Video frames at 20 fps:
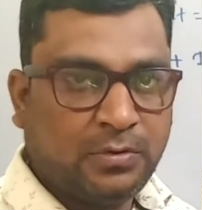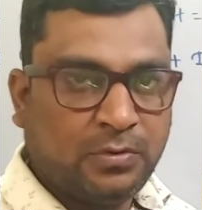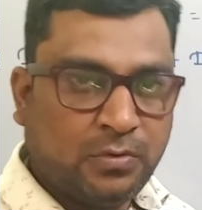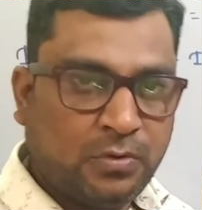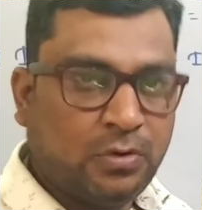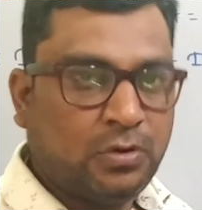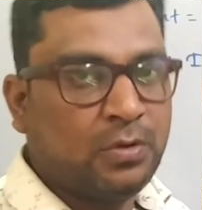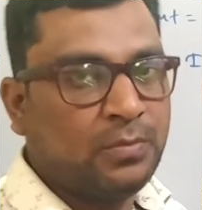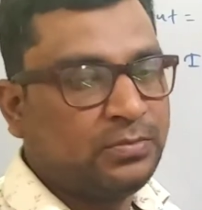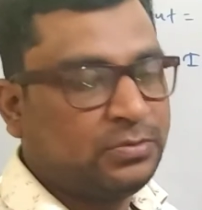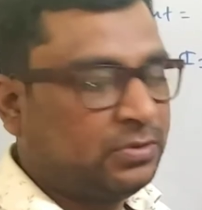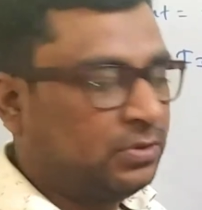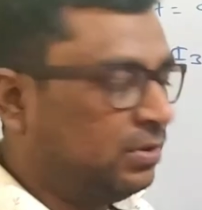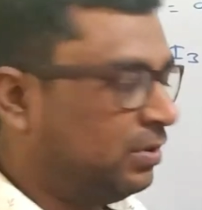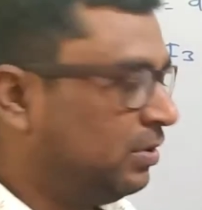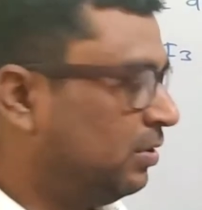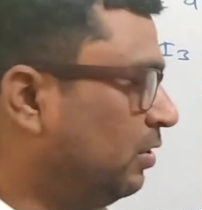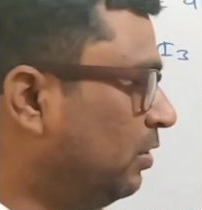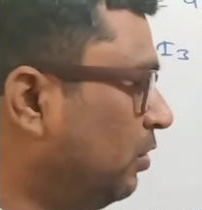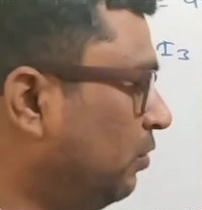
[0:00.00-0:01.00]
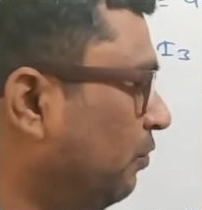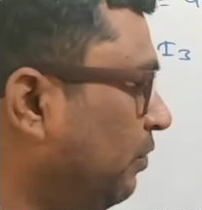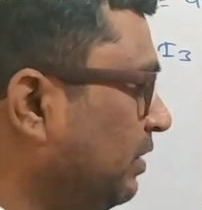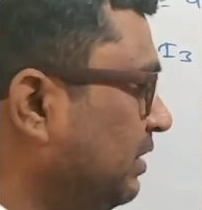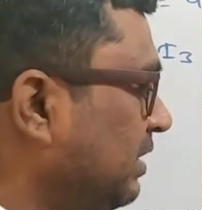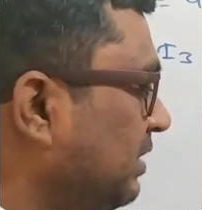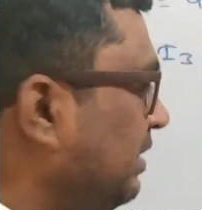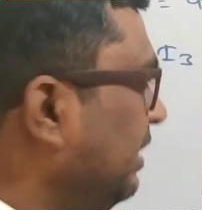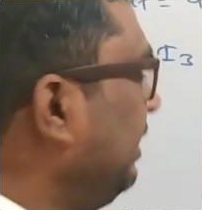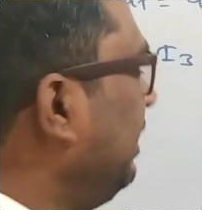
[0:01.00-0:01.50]
Ohm's law. We
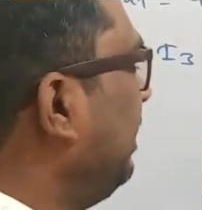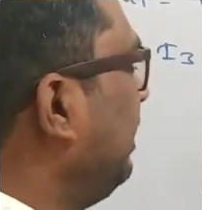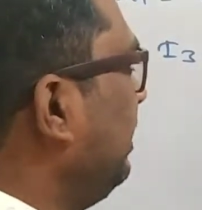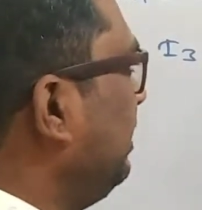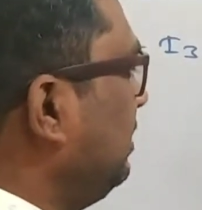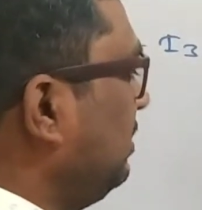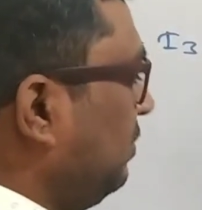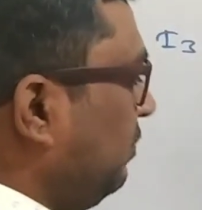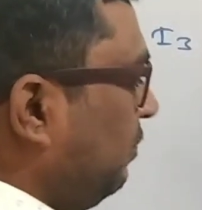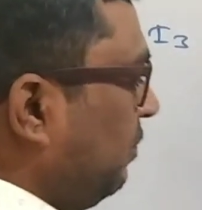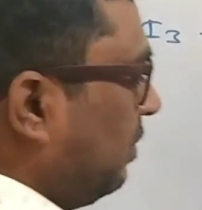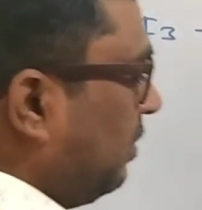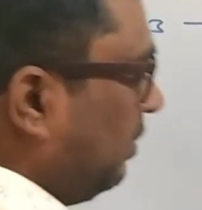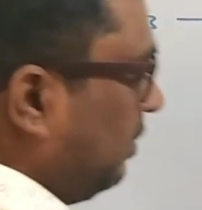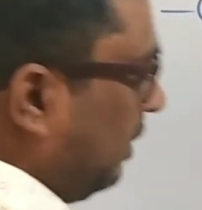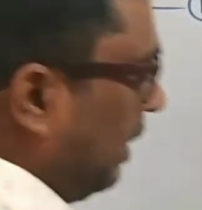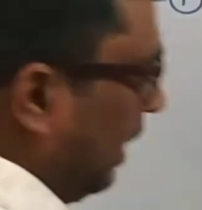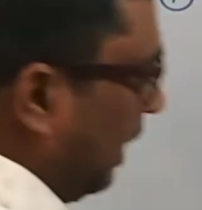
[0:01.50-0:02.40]
just rearrange for